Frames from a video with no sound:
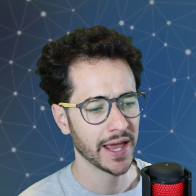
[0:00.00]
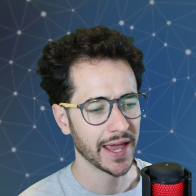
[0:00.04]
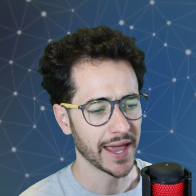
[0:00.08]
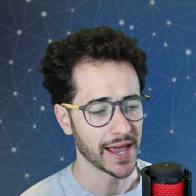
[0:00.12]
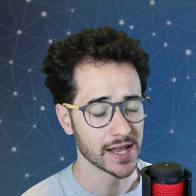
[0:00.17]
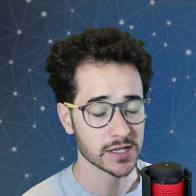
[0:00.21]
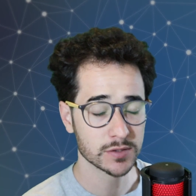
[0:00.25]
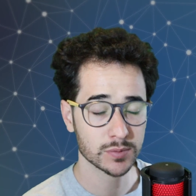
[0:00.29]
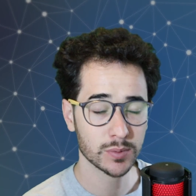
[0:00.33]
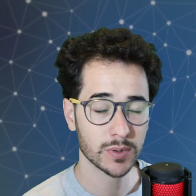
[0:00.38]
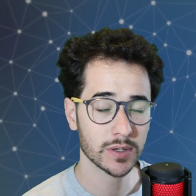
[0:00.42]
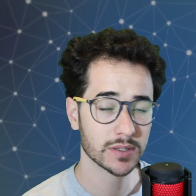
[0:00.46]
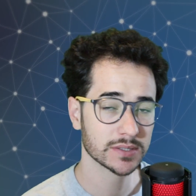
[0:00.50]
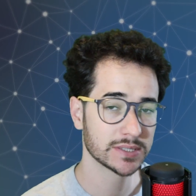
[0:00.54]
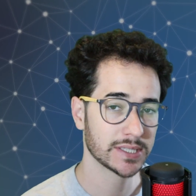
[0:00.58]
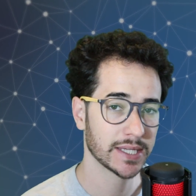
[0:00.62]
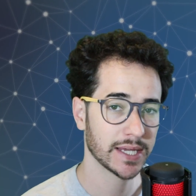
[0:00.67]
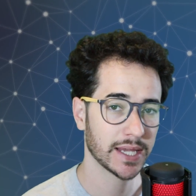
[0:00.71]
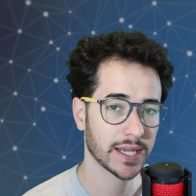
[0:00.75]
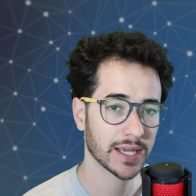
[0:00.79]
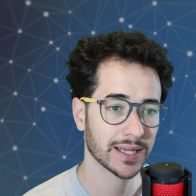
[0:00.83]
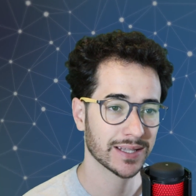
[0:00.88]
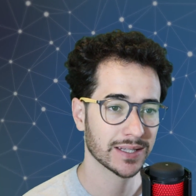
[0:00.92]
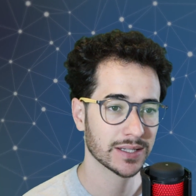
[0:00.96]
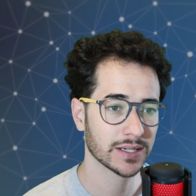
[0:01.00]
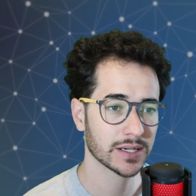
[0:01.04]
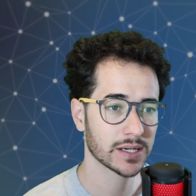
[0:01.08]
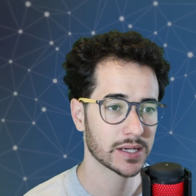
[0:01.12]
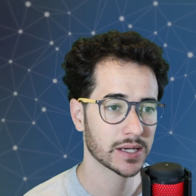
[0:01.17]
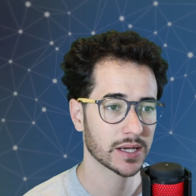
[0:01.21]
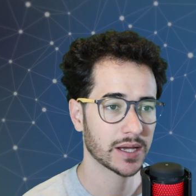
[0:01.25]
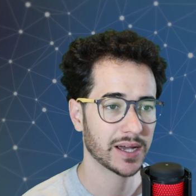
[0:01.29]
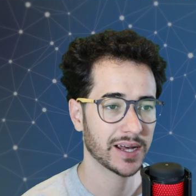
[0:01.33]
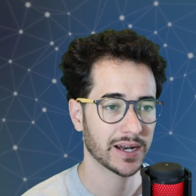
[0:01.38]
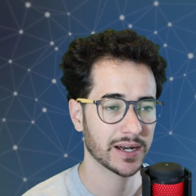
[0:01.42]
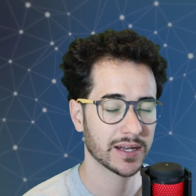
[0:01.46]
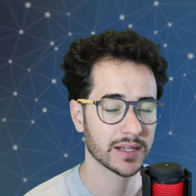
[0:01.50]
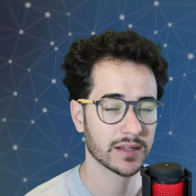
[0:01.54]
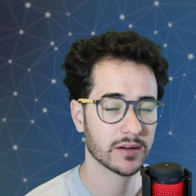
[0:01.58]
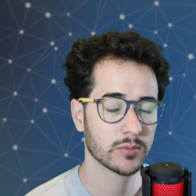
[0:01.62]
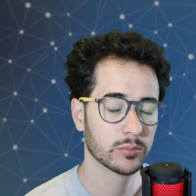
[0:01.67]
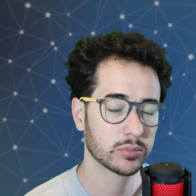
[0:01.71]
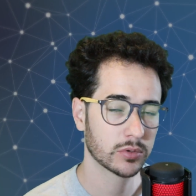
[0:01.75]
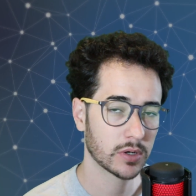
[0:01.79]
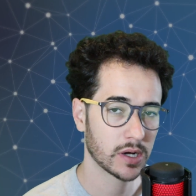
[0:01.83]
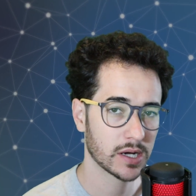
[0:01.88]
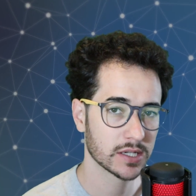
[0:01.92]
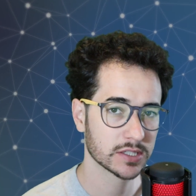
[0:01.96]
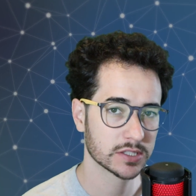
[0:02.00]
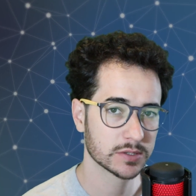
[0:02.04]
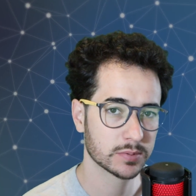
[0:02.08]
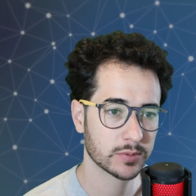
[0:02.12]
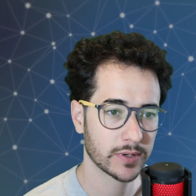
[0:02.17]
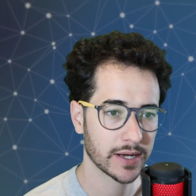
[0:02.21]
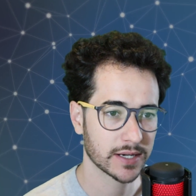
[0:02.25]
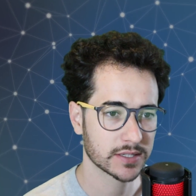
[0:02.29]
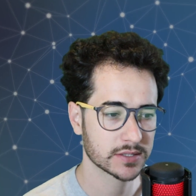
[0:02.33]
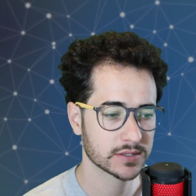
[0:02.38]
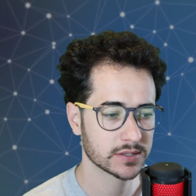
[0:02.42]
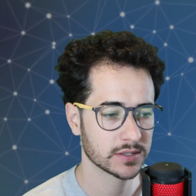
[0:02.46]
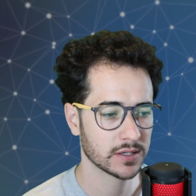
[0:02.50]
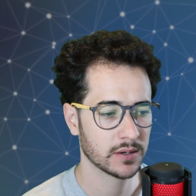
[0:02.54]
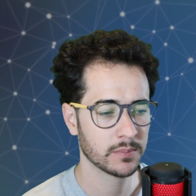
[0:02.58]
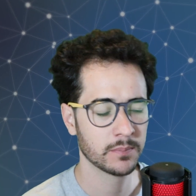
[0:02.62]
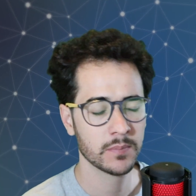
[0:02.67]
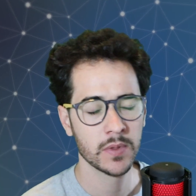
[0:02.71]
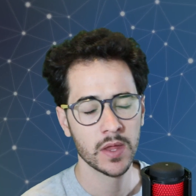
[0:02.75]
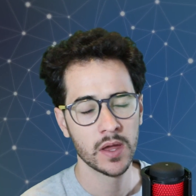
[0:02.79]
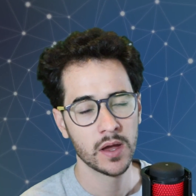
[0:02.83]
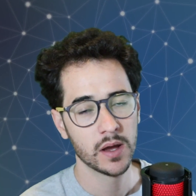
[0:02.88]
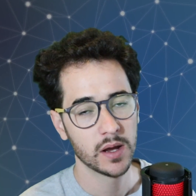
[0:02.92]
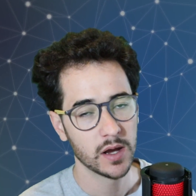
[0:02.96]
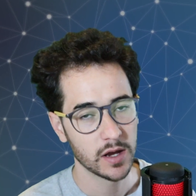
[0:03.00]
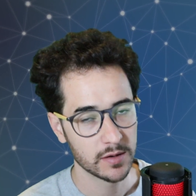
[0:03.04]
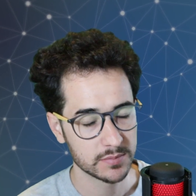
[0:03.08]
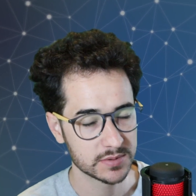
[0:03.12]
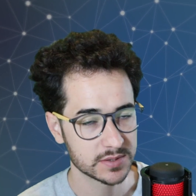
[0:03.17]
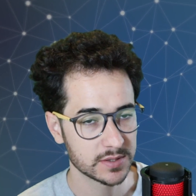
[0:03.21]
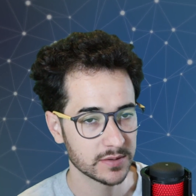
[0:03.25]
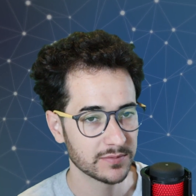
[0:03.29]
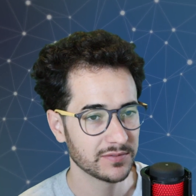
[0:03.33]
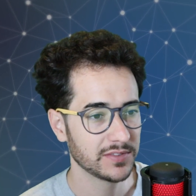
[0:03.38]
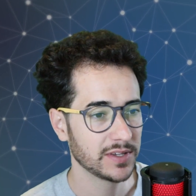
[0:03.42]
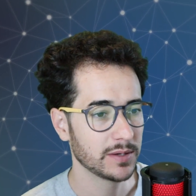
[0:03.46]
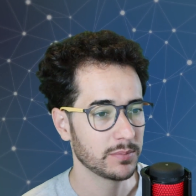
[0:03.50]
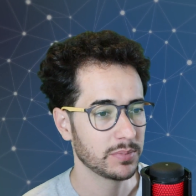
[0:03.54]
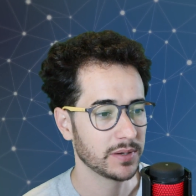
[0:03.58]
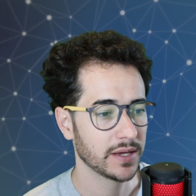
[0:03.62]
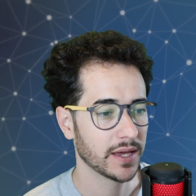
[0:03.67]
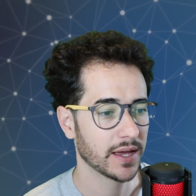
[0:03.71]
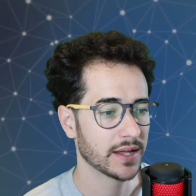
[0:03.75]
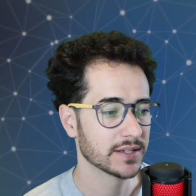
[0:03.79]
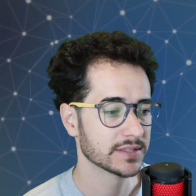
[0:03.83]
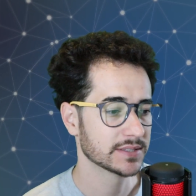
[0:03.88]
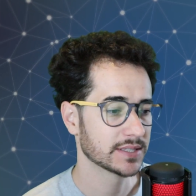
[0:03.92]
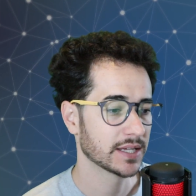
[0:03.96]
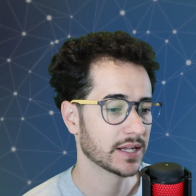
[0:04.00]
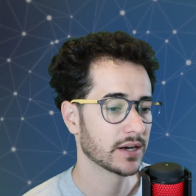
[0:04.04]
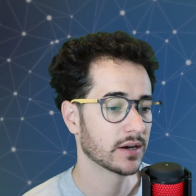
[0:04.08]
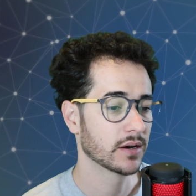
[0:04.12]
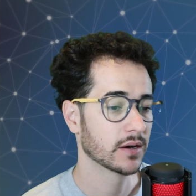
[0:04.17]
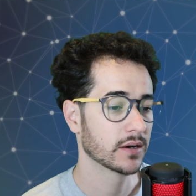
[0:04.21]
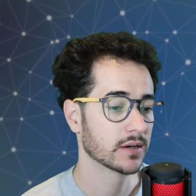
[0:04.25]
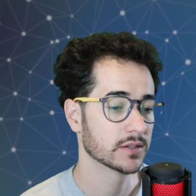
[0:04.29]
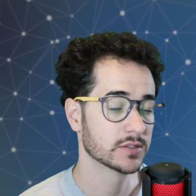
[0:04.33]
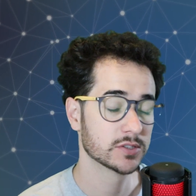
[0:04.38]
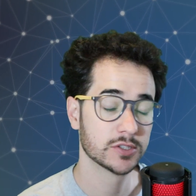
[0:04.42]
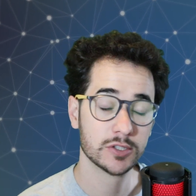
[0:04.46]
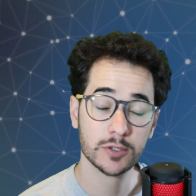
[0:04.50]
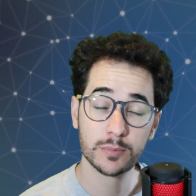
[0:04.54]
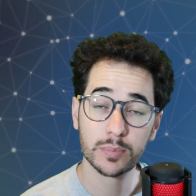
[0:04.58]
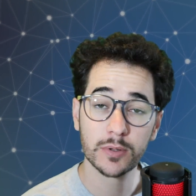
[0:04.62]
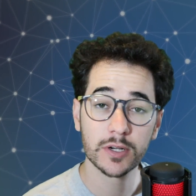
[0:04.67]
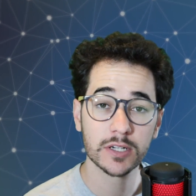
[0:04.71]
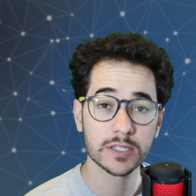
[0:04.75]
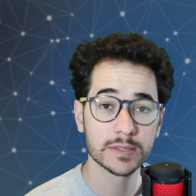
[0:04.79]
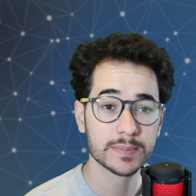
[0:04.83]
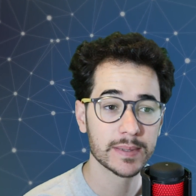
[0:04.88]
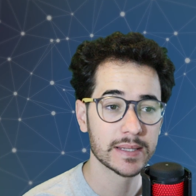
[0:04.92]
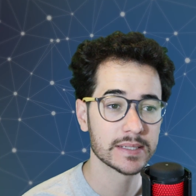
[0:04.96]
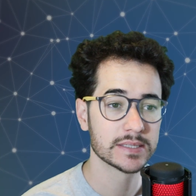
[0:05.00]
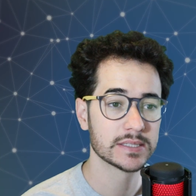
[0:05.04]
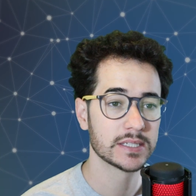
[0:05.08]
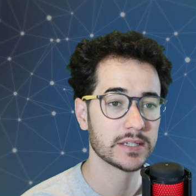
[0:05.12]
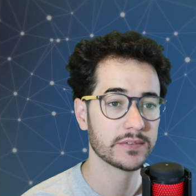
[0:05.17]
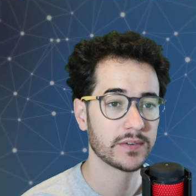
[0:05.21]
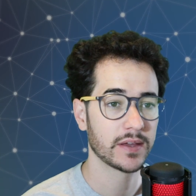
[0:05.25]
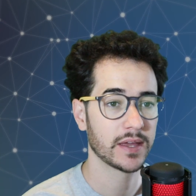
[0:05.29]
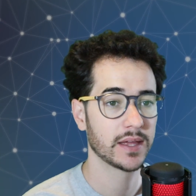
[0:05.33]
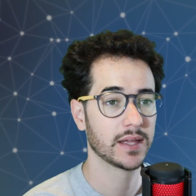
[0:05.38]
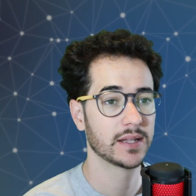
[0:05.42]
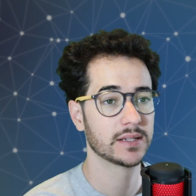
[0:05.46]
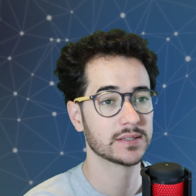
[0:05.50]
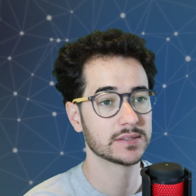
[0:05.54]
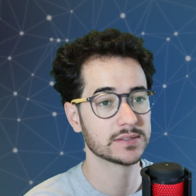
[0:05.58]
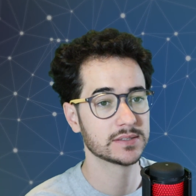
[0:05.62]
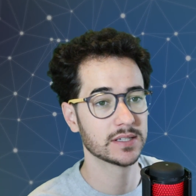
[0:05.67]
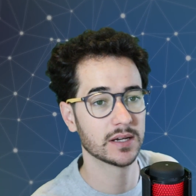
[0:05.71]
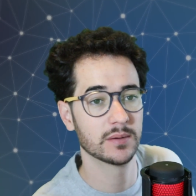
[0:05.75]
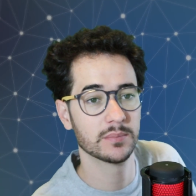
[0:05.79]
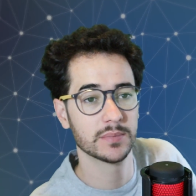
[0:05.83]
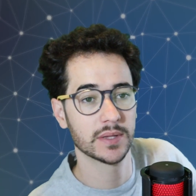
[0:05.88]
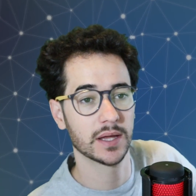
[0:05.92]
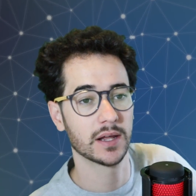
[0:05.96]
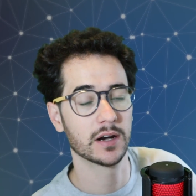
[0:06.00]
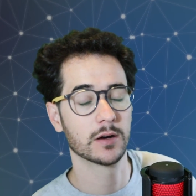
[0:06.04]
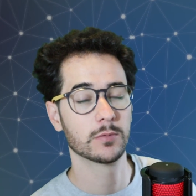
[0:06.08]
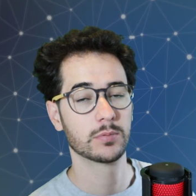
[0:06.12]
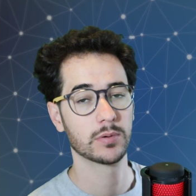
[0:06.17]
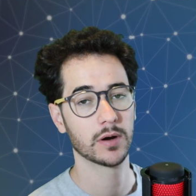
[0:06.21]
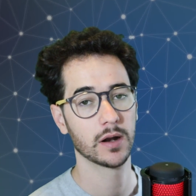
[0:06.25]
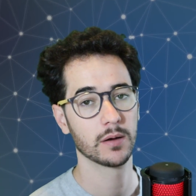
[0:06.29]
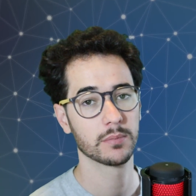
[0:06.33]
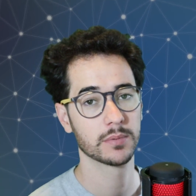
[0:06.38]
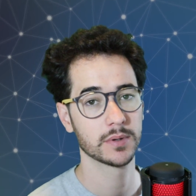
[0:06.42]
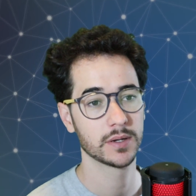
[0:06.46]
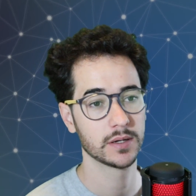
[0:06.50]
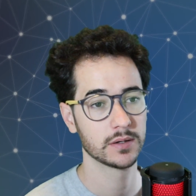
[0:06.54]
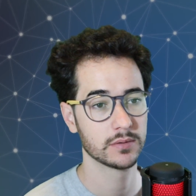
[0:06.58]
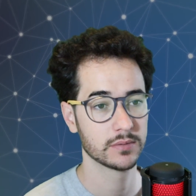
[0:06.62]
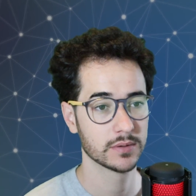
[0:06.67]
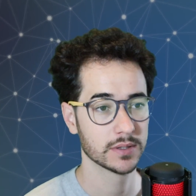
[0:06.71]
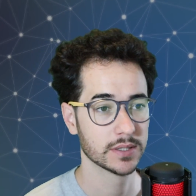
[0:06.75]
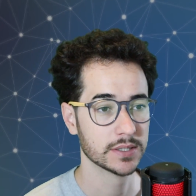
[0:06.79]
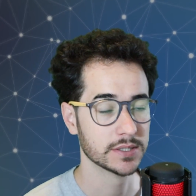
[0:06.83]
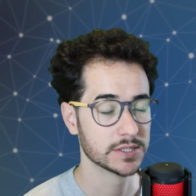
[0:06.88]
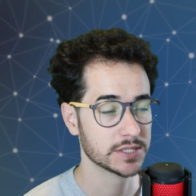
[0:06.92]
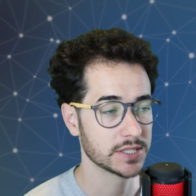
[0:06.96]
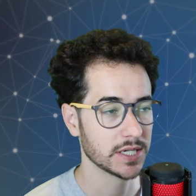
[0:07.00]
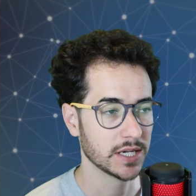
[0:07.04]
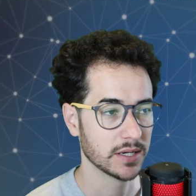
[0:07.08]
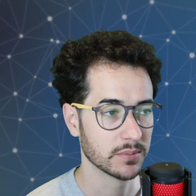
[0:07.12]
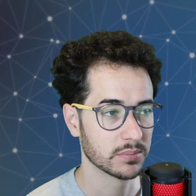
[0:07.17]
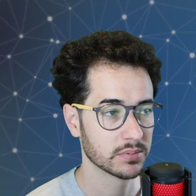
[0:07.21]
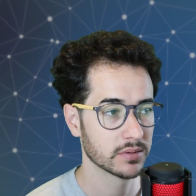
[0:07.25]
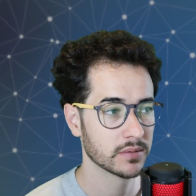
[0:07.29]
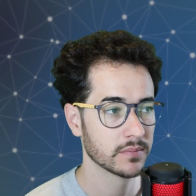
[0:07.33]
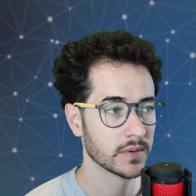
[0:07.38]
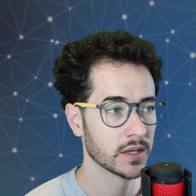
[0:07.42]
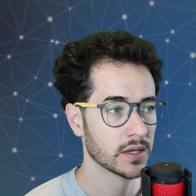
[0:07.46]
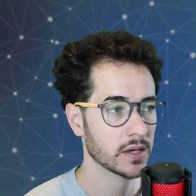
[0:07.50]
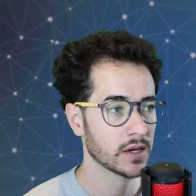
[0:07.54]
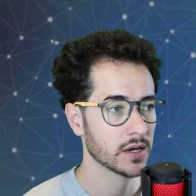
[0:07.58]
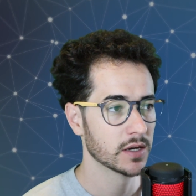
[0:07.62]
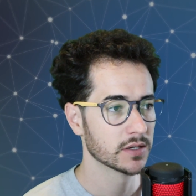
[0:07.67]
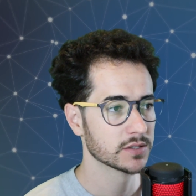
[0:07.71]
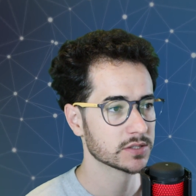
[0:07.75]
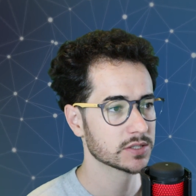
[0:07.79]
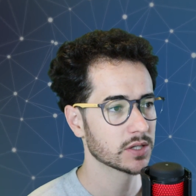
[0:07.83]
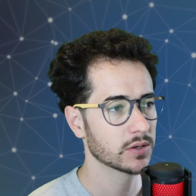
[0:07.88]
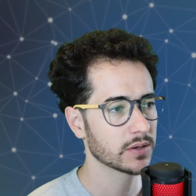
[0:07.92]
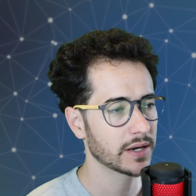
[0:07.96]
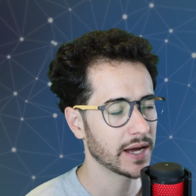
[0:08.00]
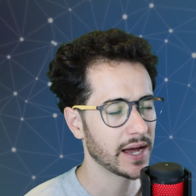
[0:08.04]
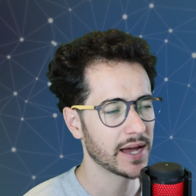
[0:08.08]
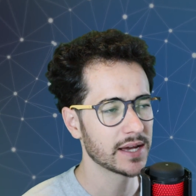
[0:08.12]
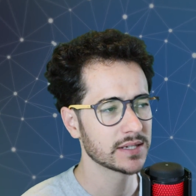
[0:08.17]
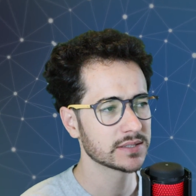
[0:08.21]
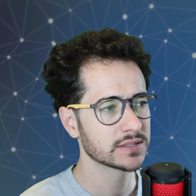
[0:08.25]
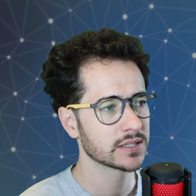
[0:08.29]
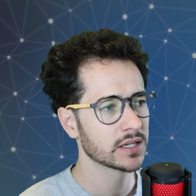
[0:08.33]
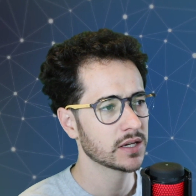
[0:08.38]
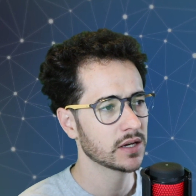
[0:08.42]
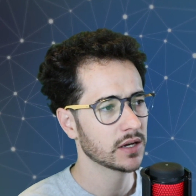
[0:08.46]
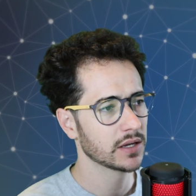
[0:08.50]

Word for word: as well as taking a look at kind of a broad spectrum of some V P Ns that are super expensive and some that are probably really cheap. So guys,